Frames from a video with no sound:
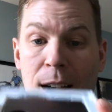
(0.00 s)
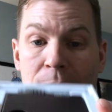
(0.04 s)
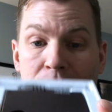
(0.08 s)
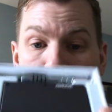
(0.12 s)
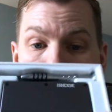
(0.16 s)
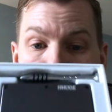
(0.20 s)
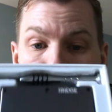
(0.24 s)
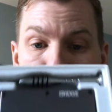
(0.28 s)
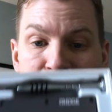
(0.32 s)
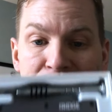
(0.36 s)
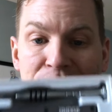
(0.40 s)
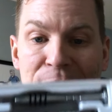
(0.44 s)

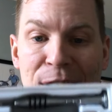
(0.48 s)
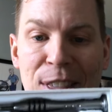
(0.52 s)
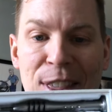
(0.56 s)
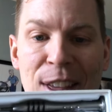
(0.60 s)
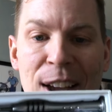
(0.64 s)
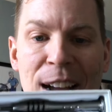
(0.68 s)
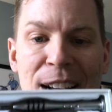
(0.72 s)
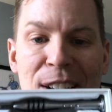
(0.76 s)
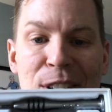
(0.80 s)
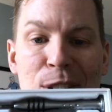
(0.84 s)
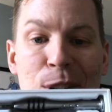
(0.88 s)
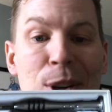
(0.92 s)
underneath
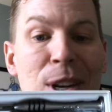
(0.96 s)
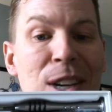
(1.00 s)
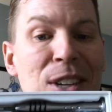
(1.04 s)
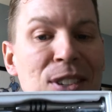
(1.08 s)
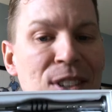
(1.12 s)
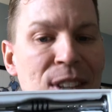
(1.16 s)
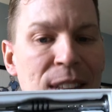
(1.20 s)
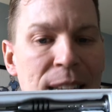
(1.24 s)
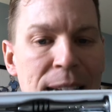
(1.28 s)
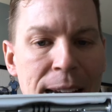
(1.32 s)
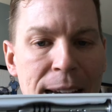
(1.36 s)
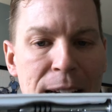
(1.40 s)
that, you get
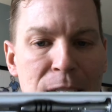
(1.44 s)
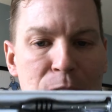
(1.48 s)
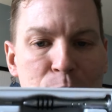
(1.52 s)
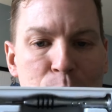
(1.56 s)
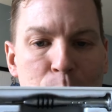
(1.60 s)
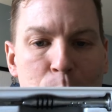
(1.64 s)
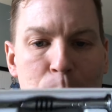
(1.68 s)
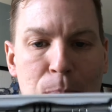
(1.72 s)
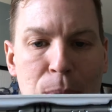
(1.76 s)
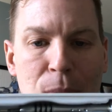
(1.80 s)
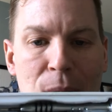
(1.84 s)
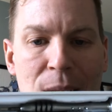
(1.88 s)
to the
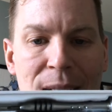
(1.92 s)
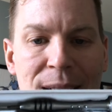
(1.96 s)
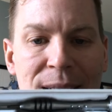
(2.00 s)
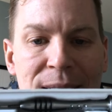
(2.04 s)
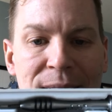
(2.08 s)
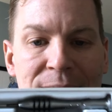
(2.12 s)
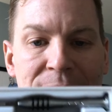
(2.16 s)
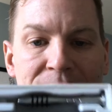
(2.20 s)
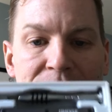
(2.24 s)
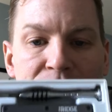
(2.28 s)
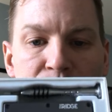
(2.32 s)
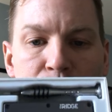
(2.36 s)
actual
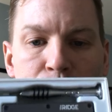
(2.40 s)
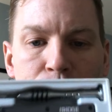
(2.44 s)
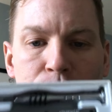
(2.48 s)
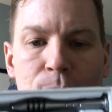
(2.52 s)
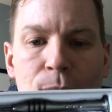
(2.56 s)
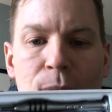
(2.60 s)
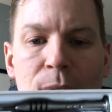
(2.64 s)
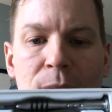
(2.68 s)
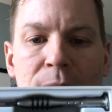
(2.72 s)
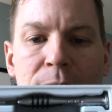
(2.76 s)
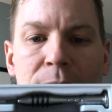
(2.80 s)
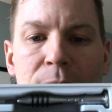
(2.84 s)
product, and it's
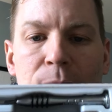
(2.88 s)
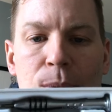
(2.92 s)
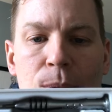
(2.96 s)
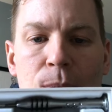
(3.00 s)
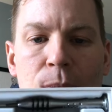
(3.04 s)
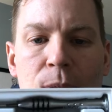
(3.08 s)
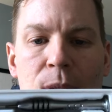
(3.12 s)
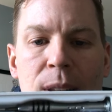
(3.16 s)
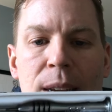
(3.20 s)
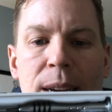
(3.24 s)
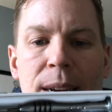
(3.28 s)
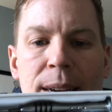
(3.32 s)
really,
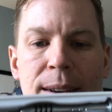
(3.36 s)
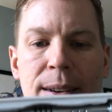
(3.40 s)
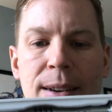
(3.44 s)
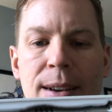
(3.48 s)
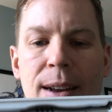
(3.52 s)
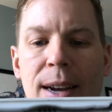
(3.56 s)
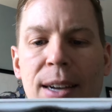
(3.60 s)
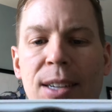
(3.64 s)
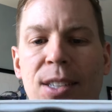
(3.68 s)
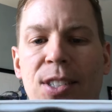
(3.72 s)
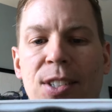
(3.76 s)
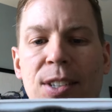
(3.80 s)
really
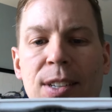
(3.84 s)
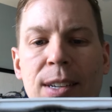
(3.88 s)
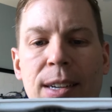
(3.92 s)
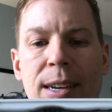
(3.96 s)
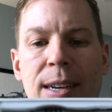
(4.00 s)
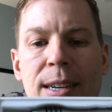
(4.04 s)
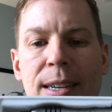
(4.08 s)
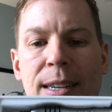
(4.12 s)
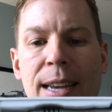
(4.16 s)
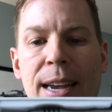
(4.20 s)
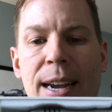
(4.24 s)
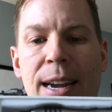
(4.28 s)
nicely
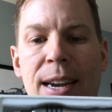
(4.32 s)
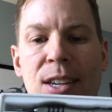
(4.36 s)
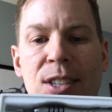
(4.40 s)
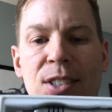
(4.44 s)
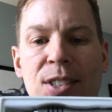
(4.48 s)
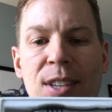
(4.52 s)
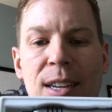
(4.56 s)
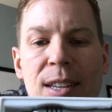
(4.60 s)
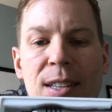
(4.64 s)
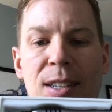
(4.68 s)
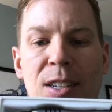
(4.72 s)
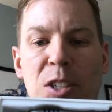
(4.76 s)

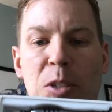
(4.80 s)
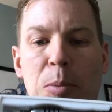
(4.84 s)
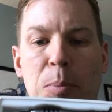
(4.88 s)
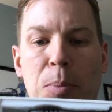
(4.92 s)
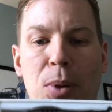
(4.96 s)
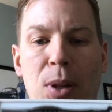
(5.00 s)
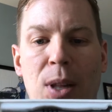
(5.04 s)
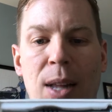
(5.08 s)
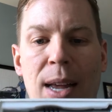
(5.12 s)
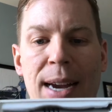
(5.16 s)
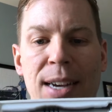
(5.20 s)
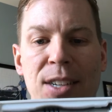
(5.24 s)
encased in this
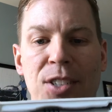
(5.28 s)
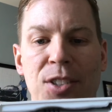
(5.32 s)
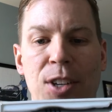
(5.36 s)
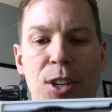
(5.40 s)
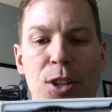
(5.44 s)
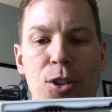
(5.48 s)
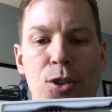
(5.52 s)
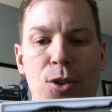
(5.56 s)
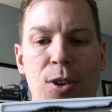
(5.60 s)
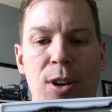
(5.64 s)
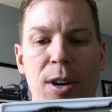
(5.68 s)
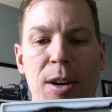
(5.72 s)
plastic
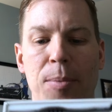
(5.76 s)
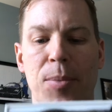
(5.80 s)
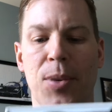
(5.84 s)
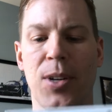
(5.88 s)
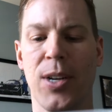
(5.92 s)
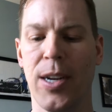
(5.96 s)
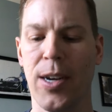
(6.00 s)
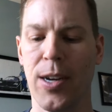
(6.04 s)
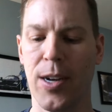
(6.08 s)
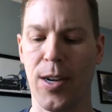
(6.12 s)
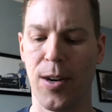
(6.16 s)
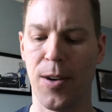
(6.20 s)
trimmed
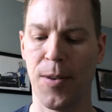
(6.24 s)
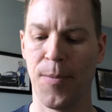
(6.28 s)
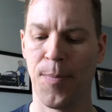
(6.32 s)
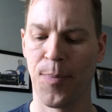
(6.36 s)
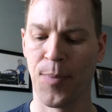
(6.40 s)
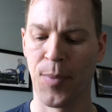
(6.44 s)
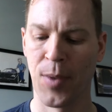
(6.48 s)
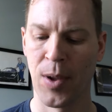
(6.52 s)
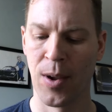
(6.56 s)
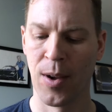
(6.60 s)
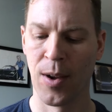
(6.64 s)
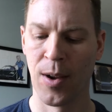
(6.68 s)
here
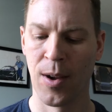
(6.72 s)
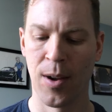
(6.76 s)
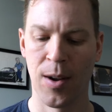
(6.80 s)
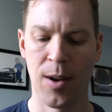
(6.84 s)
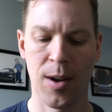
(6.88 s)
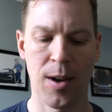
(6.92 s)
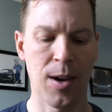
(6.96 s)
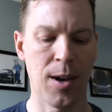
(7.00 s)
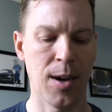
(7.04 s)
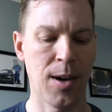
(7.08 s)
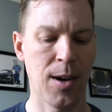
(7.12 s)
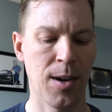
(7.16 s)

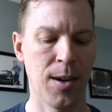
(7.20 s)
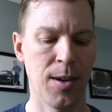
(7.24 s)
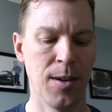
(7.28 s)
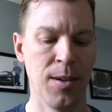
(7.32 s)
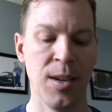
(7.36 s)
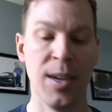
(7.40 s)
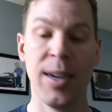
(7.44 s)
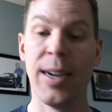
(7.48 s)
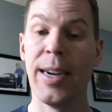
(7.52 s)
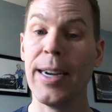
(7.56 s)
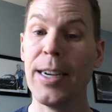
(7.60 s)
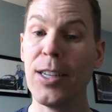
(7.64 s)

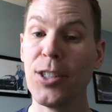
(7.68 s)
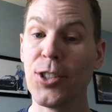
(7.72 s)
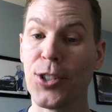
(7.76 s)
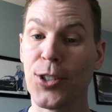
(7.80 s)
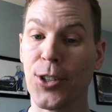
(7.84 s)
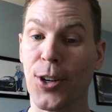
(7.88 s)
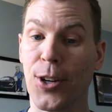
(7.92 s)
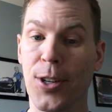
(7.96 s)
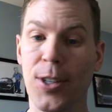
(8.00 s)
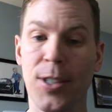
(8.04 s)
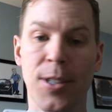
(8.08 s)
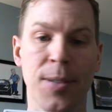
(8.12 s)

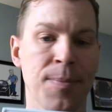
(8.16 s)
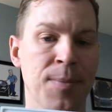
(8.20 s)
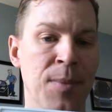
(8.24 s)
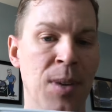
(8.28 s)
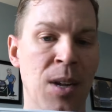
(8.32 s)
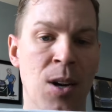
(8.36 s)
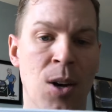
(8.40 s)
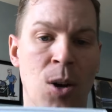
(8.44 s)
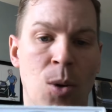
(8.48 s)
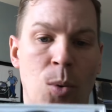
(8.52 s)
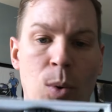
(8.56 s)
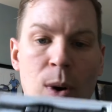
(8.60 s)
insert
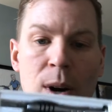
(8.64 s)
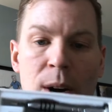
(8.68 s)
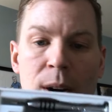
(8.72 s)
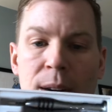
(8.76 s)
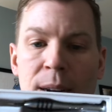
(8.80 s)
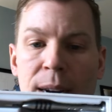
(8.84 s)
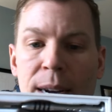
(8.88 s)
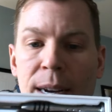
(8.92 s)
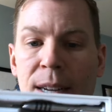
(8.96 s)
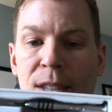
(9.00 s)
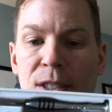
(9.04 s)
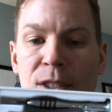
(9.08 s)
where
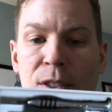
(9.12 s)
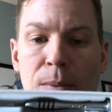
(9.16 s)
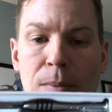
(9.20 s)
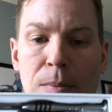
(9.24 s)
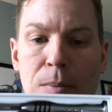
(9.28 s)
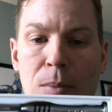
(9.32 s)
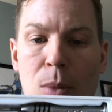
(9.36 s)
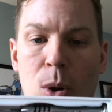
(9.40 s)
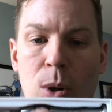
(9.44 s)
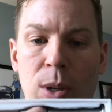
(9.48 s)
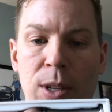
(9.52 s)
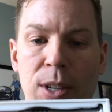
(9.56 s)
it's
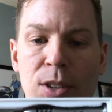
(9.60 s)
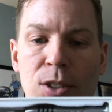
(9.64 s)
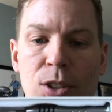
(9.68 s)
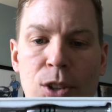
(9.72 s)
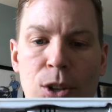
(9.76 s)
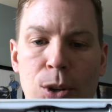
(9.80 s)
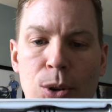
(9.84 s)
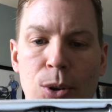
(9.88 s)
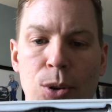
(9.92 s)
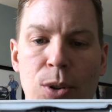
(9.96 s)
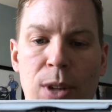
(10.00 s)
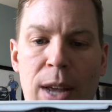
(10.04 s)
molded
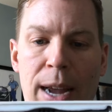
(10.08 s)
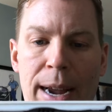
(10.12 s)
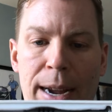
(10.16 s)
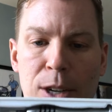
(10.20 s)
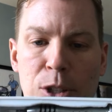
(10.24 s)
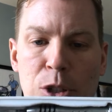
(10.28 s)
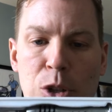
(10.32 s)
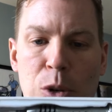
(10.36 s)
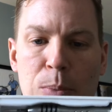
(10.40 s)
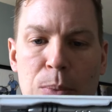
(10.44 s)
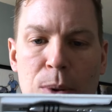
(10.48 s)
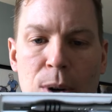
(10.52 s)
to the
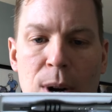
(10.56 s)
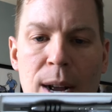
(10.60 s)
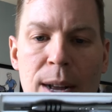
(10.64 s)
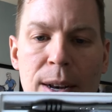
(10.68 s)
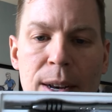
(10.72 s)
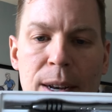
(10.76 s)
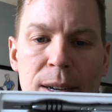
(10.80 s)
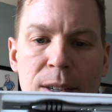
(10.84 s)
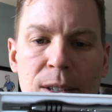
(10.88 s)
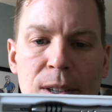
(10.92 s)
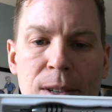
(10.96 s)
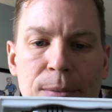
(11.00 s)
actual
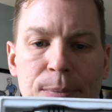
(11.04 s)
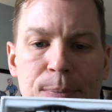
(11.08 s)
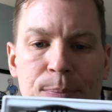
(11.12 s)
product.